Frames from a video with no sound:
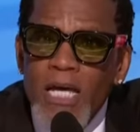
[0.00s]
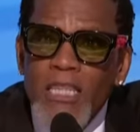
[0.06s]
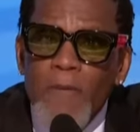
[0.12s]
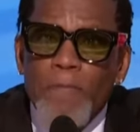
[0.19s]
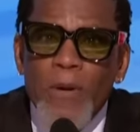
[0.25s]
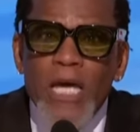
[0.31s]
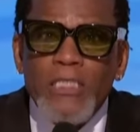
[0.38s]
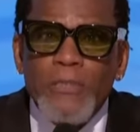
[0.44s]

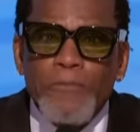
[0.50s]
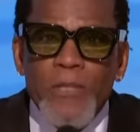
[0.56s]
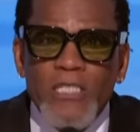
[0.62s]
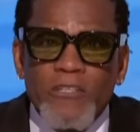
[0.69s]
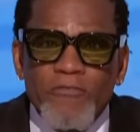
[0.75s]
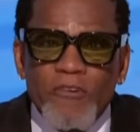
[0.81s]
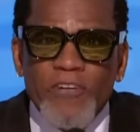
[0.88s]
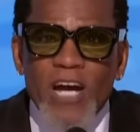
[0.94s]
the best
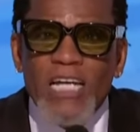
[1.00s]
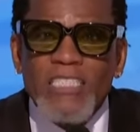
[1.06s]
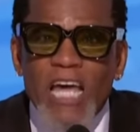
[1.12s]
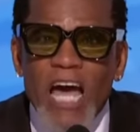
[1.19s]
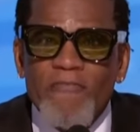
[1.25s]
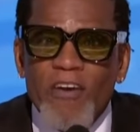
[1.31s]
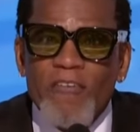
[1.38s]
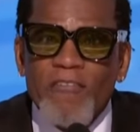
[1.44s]
piece of advice
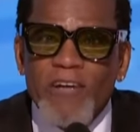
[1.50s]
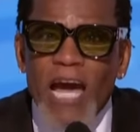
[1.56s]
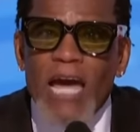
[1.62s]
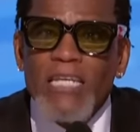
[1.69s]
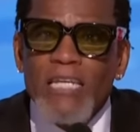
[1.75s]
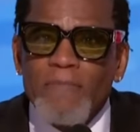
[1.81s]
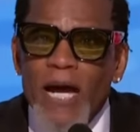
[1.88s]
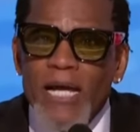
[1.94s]
I've ever
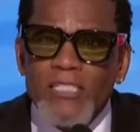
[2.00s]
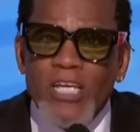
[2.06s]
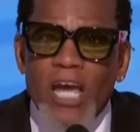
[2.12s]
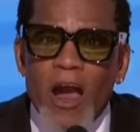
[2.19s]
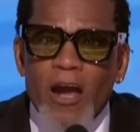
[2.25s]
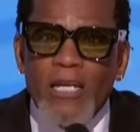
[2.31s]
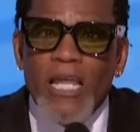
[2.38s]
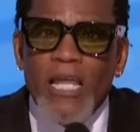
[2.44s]
gotten in my
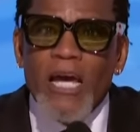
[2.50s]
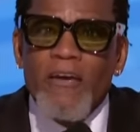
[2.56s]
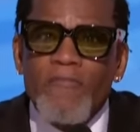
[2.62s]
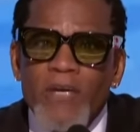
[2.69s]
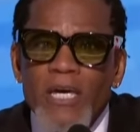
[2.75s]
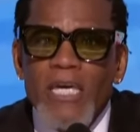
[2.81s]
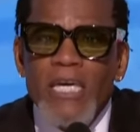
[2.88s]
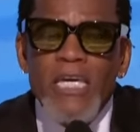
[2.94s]
entire
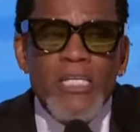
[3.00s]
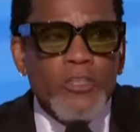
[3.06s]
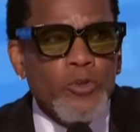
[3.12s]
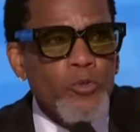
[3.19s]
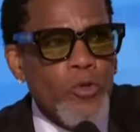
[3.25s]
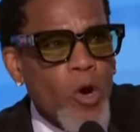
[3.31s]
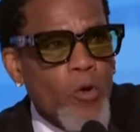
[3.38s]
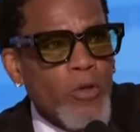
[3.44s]
life
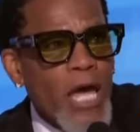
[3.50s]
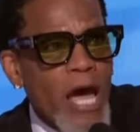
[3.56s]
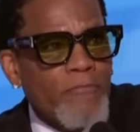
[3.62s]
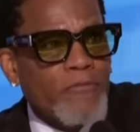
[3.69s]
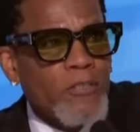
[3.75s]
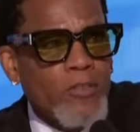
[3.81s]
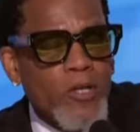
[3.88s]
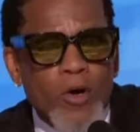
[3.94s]
is you don't
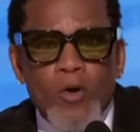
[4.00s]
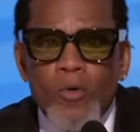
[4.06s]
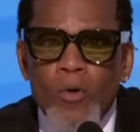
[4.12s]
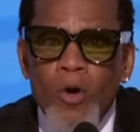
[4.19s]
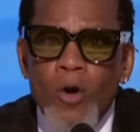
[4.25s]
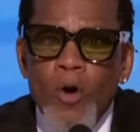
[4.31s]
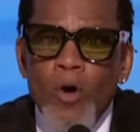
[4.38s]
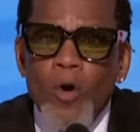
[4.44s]
have to know
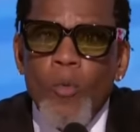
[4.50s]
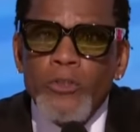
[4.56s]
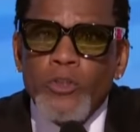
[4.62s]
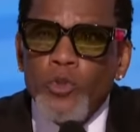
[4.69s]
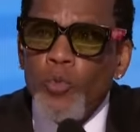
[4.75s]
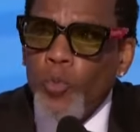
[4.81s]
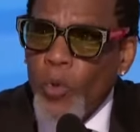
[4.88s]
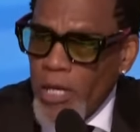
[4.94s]

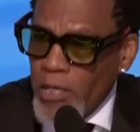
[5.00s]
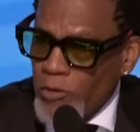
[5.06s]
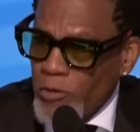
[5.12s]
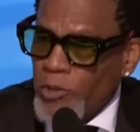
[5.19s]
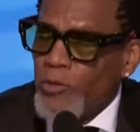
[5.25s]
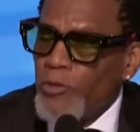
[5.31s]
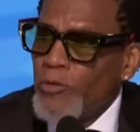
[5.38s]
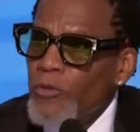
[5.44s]
what you
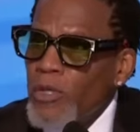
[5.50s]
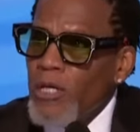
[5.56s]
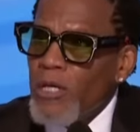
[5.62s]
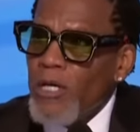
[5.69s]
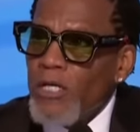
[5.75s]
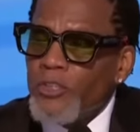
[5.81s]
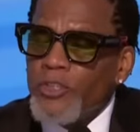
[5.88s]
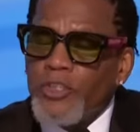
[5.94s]
will
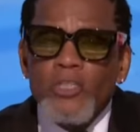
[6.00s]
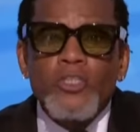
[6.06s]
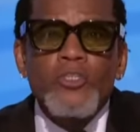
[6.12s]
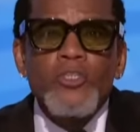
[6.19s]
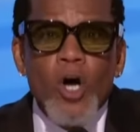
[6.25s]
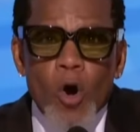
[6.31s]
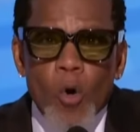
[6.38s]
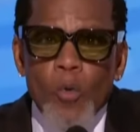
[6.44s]
do,
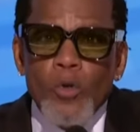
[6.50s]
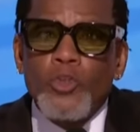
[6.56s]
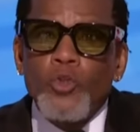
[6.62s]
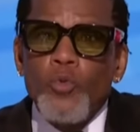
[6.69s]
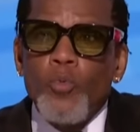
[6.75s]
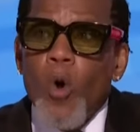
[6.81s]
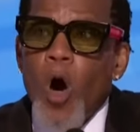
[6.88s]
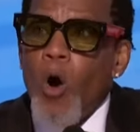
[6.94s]
just know
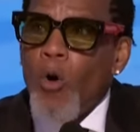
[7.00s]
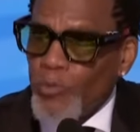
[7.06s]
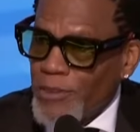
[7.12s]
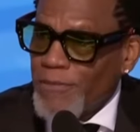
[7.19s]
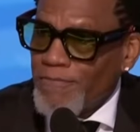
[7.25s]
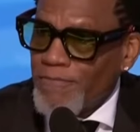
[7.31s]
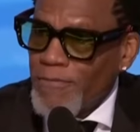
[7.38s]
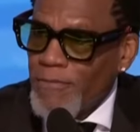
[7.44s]
what you
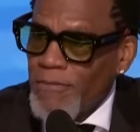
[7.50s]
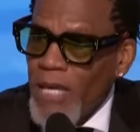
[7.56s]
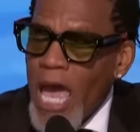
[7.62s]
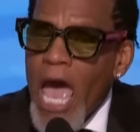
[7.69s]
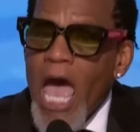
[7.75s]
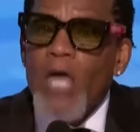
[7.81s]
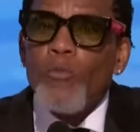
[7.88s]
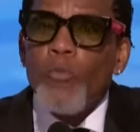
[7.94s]
want.
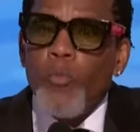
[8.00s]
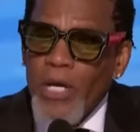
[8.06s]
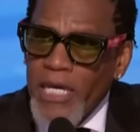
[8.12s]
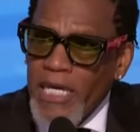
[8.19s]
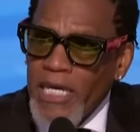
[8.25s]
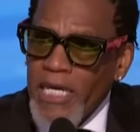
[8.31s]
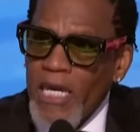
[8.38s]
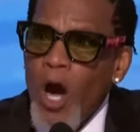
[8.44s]
And
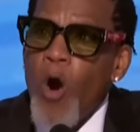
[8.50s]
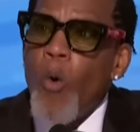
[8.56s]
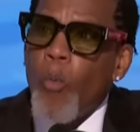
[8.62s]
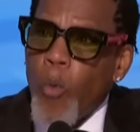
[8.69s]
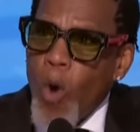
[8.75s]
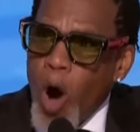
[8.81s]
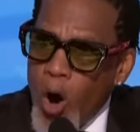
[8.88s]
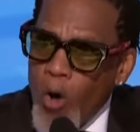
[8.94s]
we
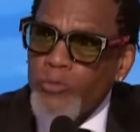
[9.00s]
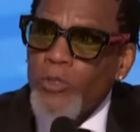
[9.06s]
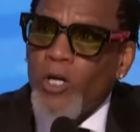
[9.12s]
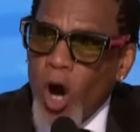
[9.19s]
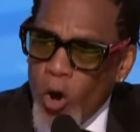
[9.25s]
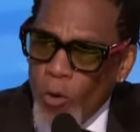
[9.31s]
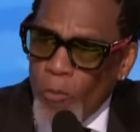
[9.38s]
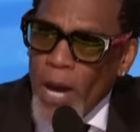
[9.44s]

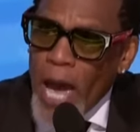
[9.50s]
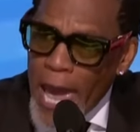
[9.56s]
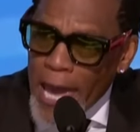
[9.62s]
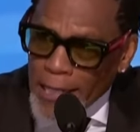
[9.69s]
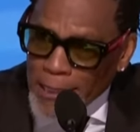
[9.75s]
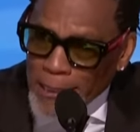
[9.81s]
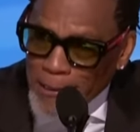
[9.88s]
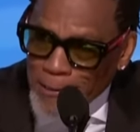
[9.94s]
won't go
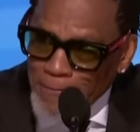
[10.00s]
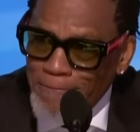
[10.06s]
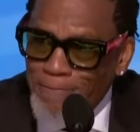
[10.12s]
back.